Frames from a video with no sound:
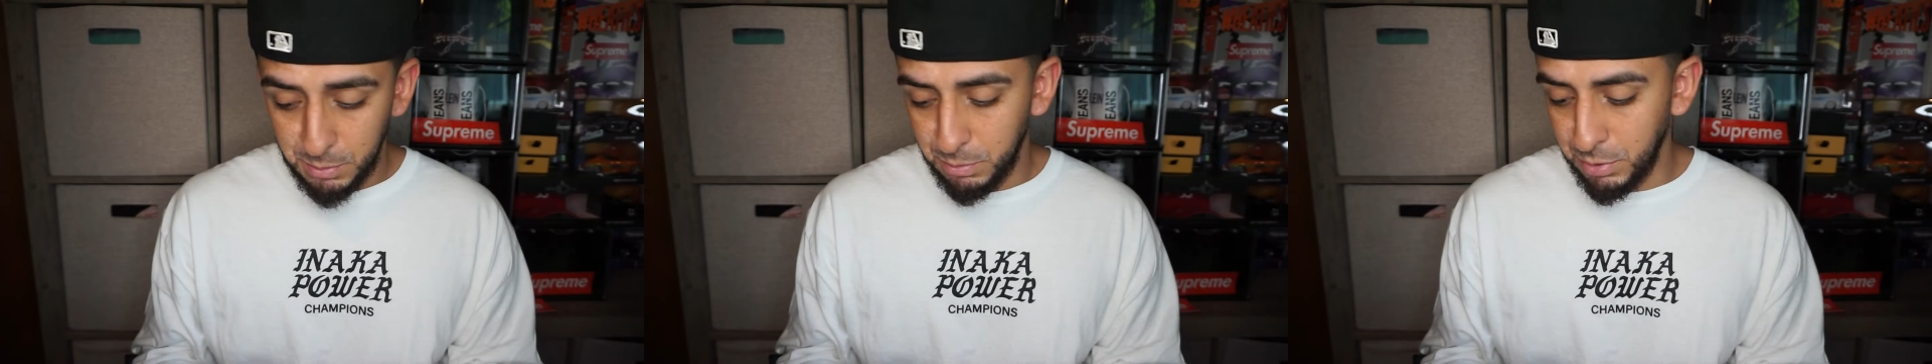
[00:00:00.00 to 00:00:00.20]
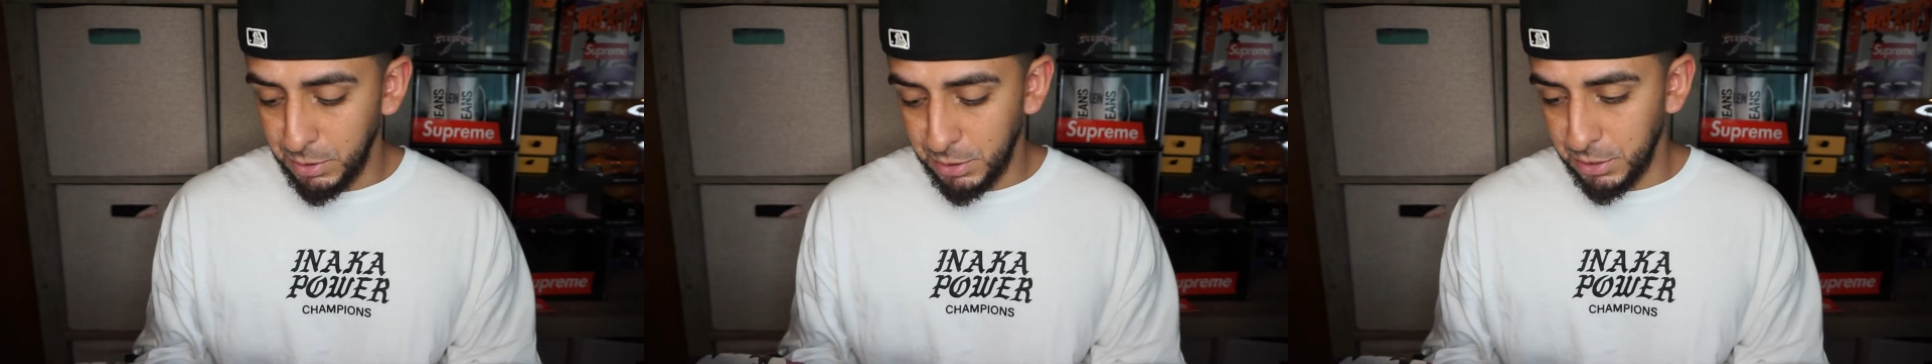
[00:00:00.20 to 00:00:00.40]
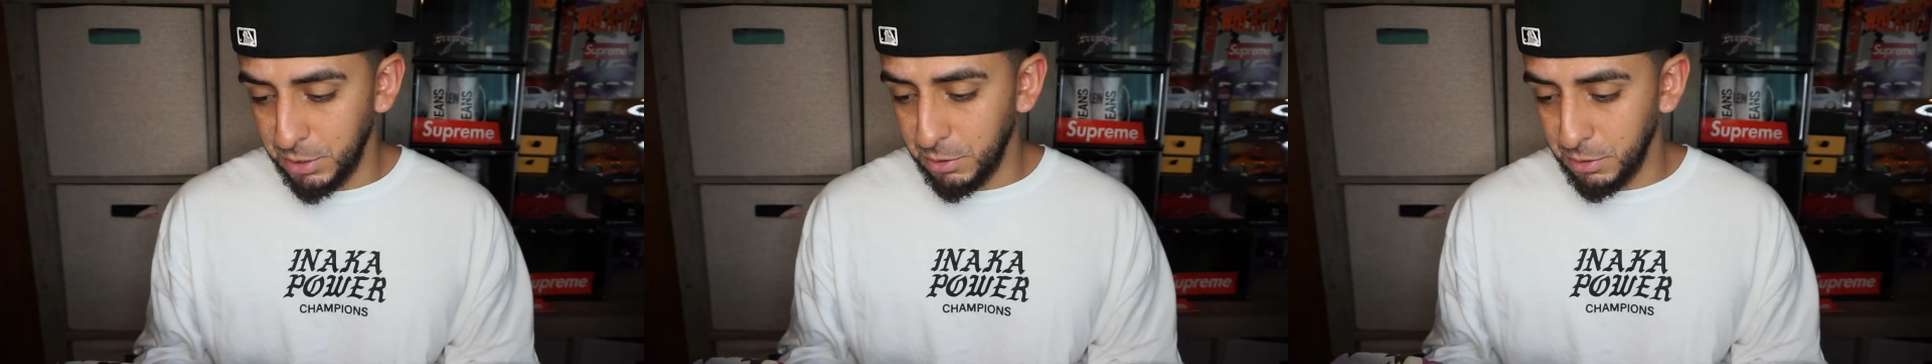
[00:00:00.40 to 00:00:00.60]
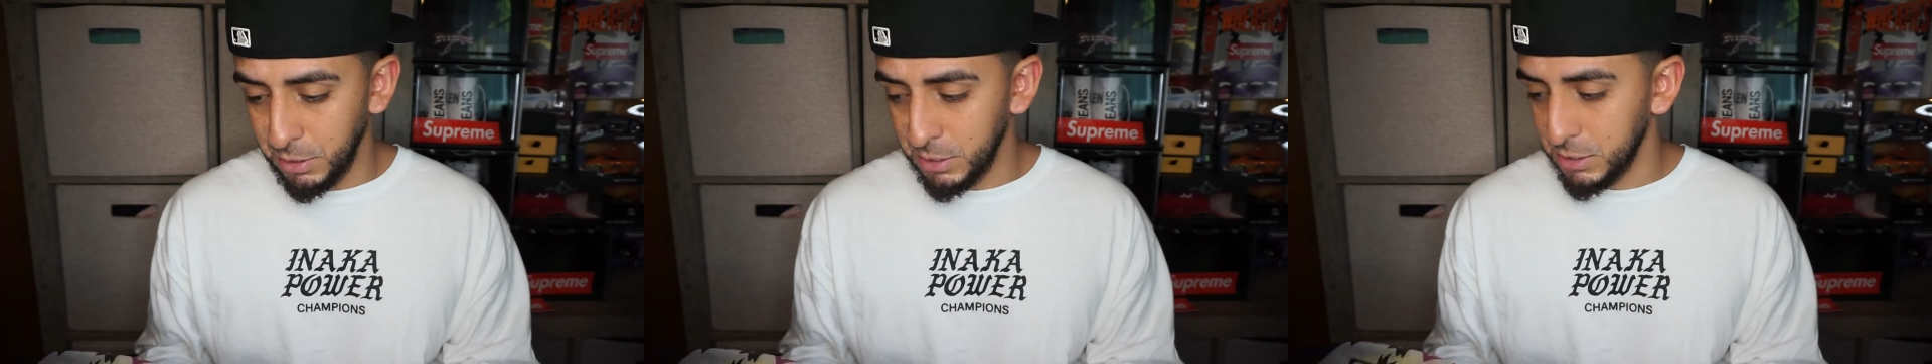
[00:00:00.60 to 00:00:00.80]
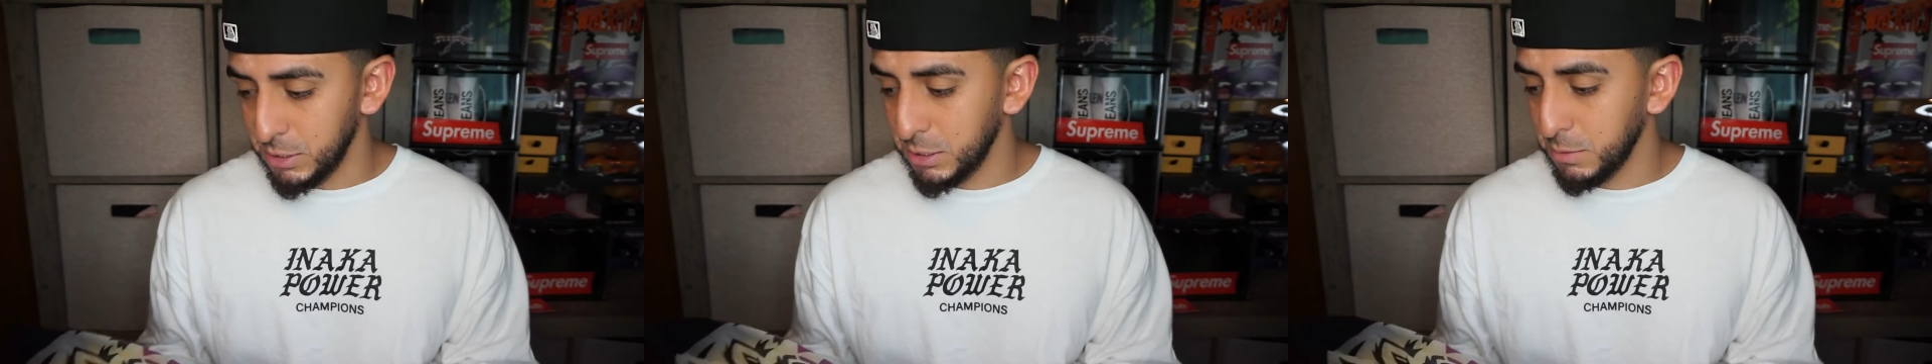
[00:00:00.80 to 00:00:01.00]
pretty
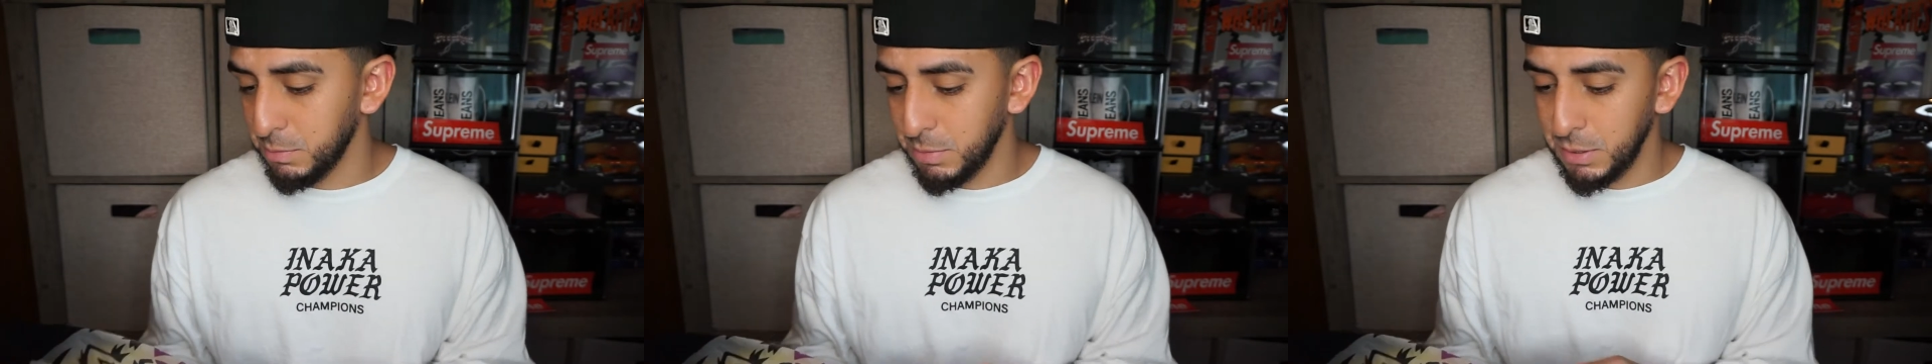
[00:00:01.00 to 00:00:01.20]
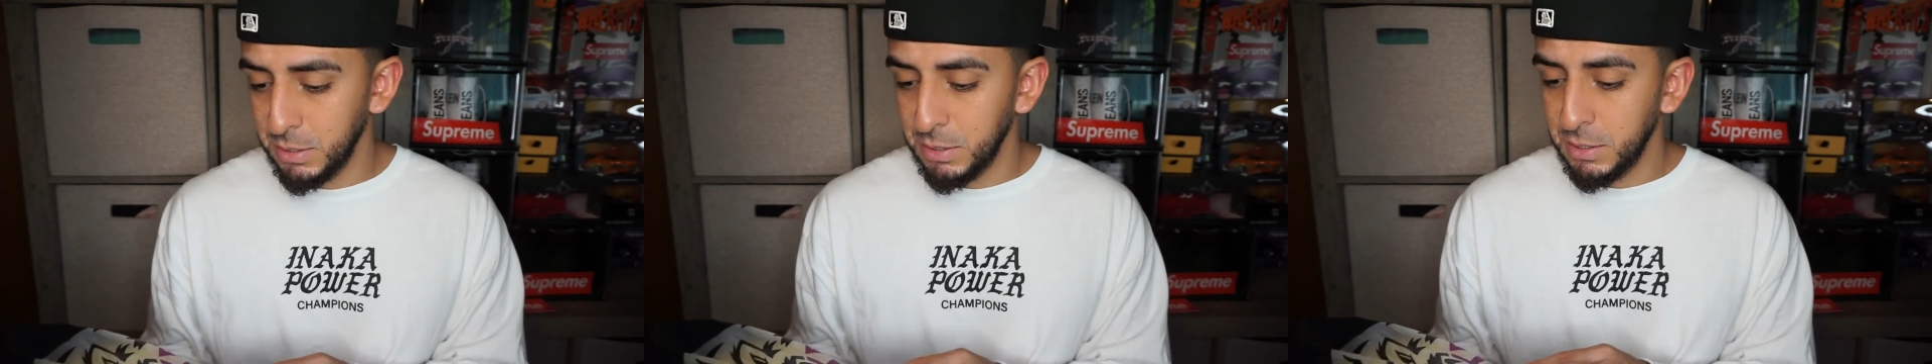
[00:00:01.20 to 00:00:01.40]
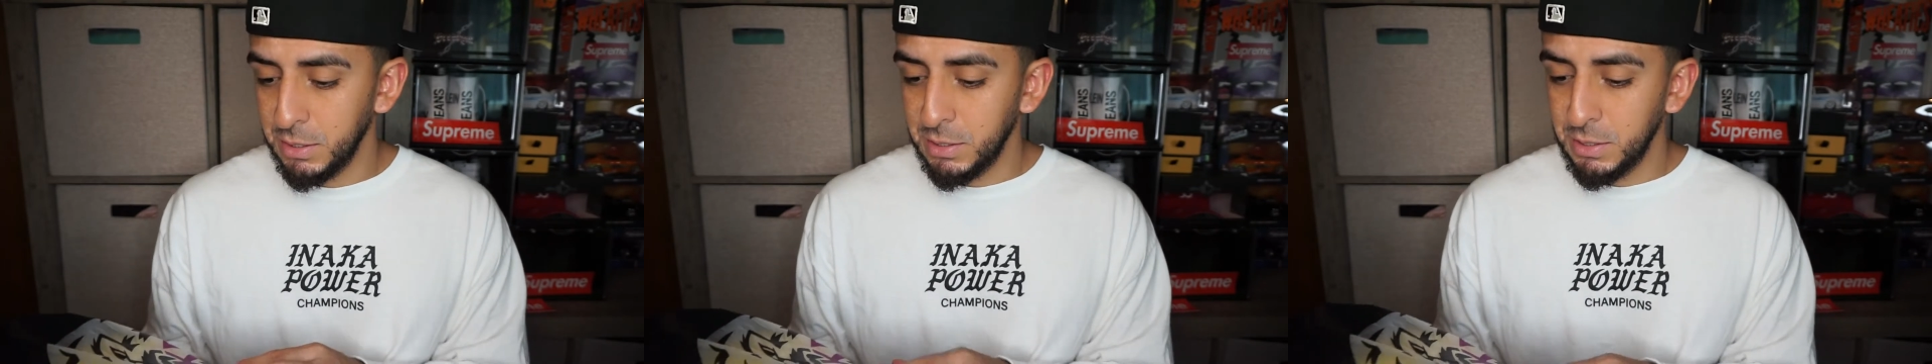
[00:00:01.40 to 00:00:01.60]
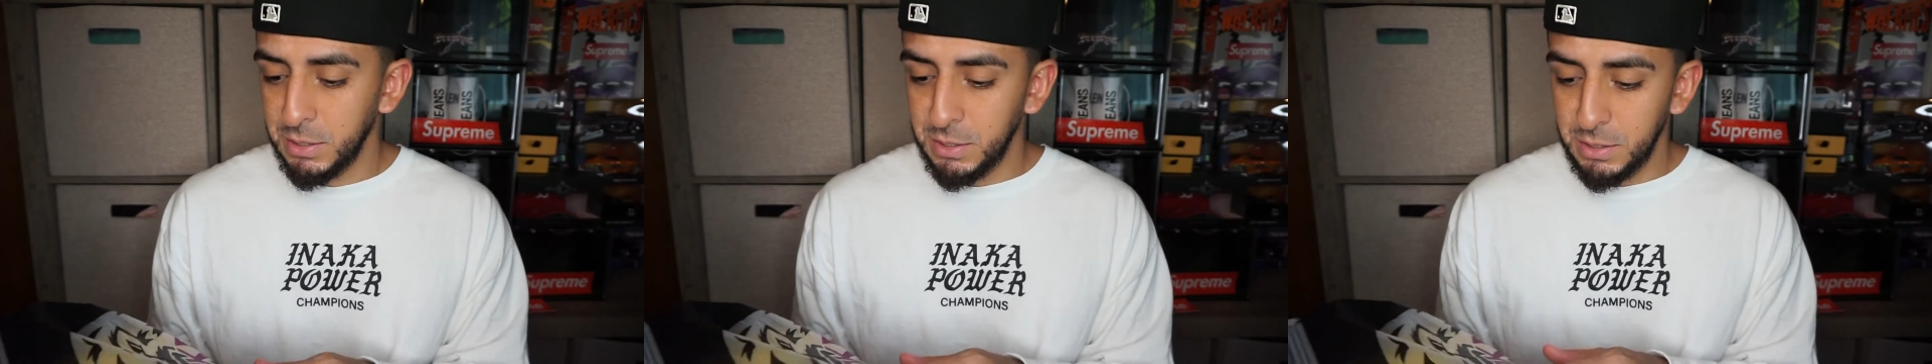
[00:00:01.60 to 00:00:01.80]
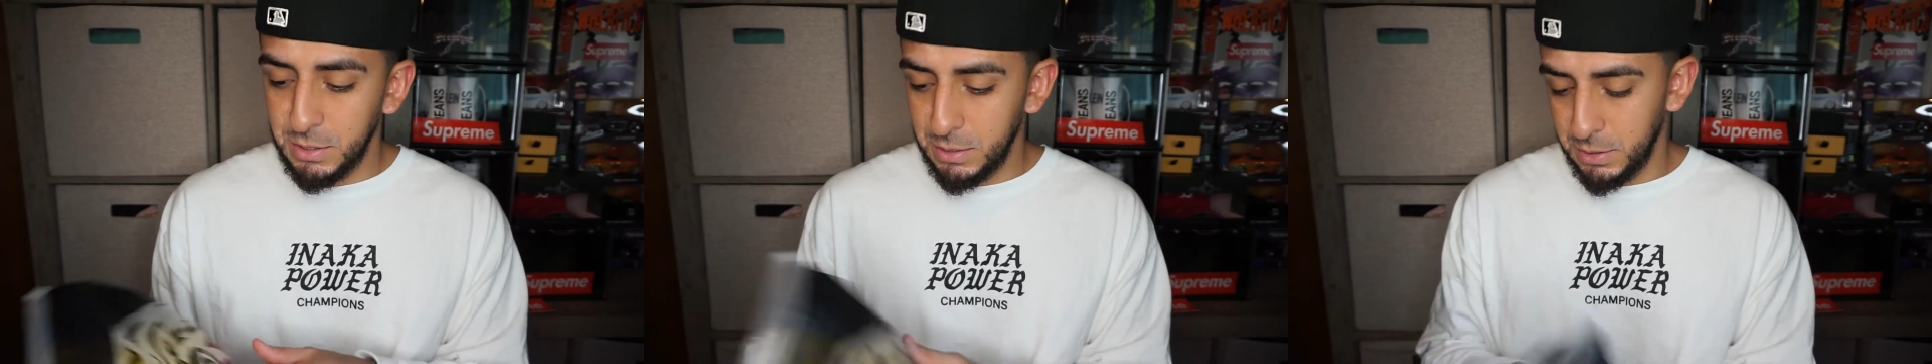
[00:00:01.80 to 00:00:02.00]
crisp.
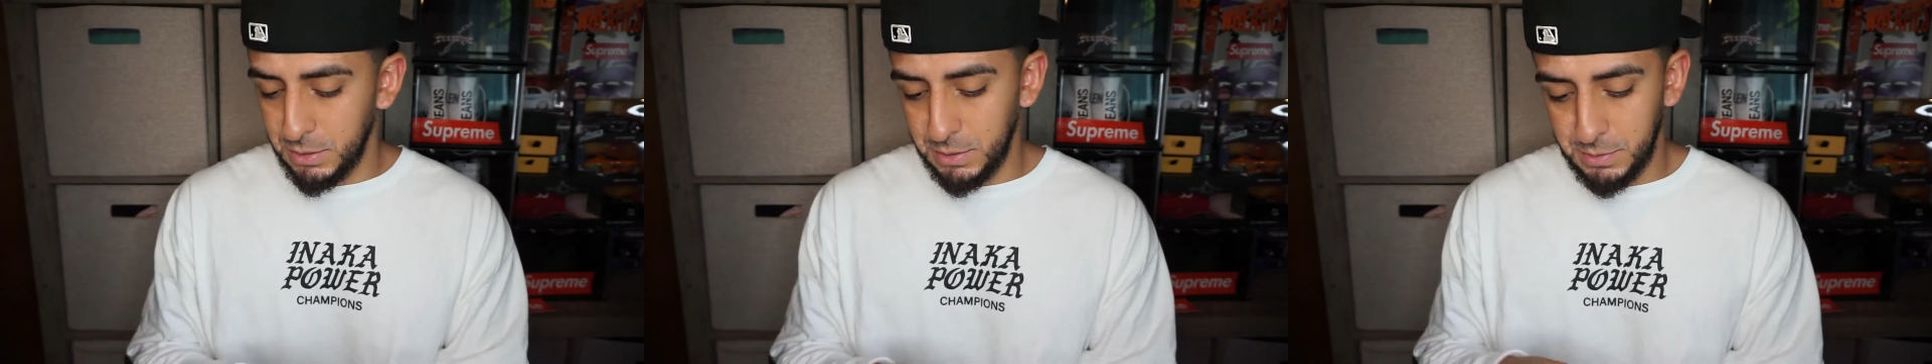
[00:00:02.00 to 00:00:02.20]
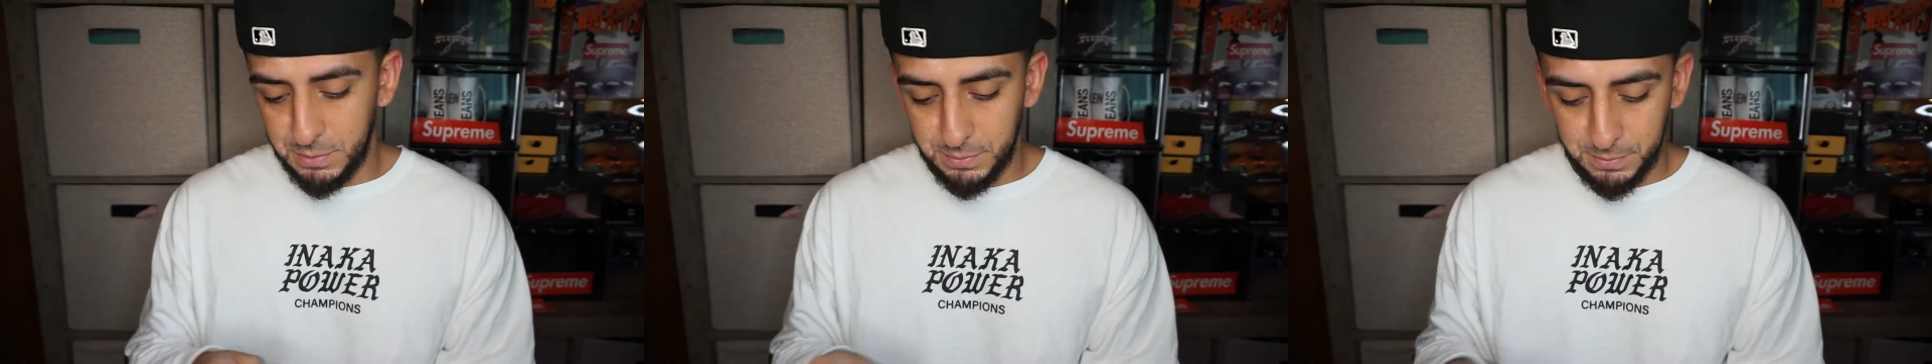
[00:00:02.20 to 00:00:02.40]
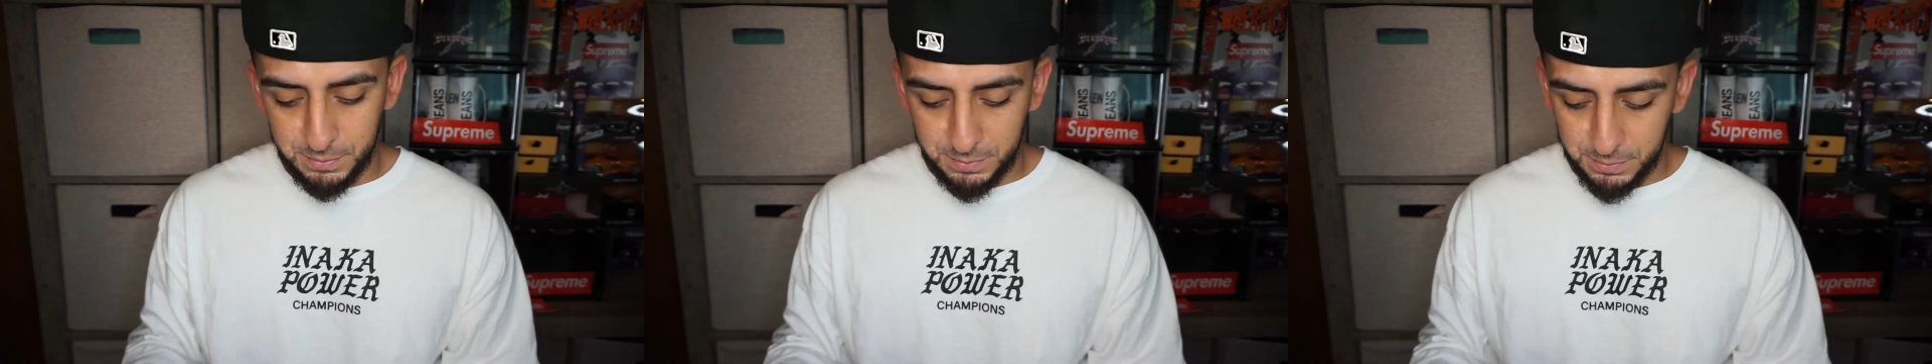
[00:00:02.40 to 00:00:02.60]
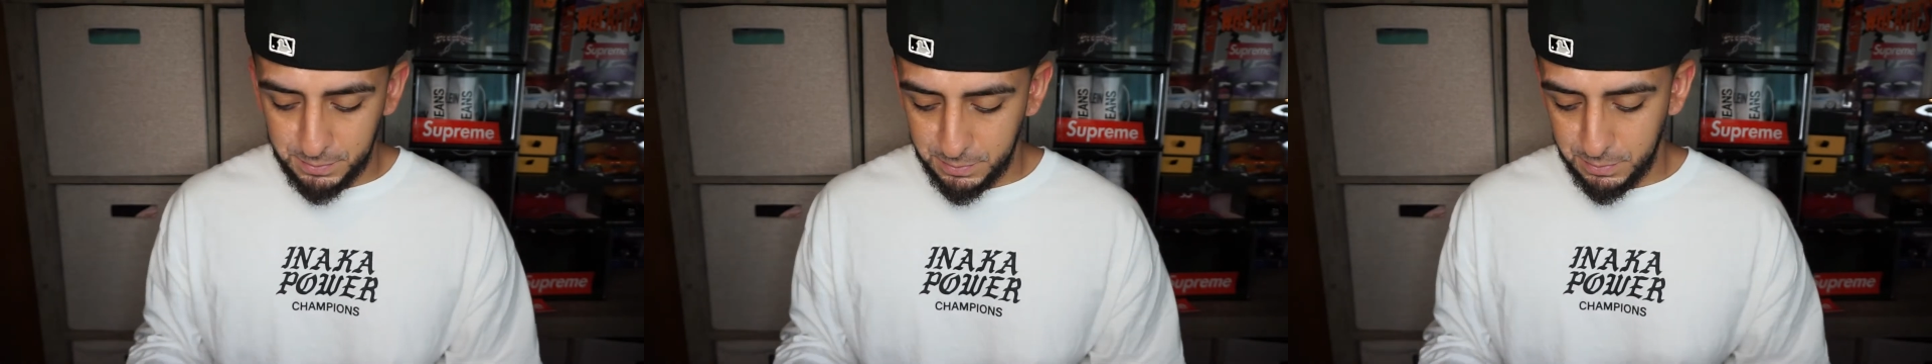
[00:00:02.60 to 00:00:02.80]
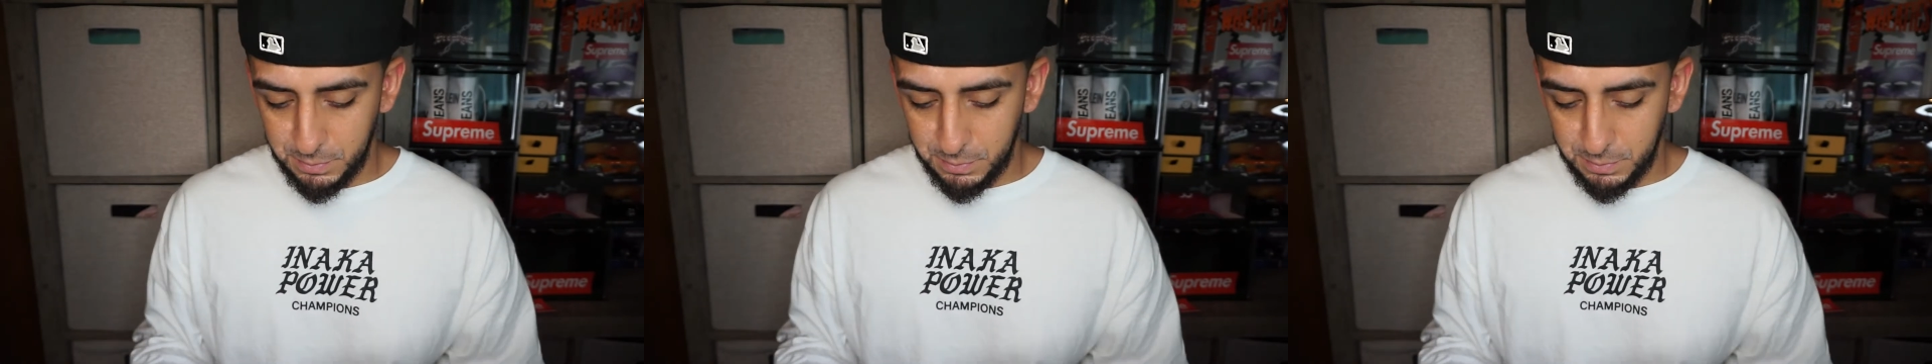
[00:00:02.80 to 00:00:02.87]
Um,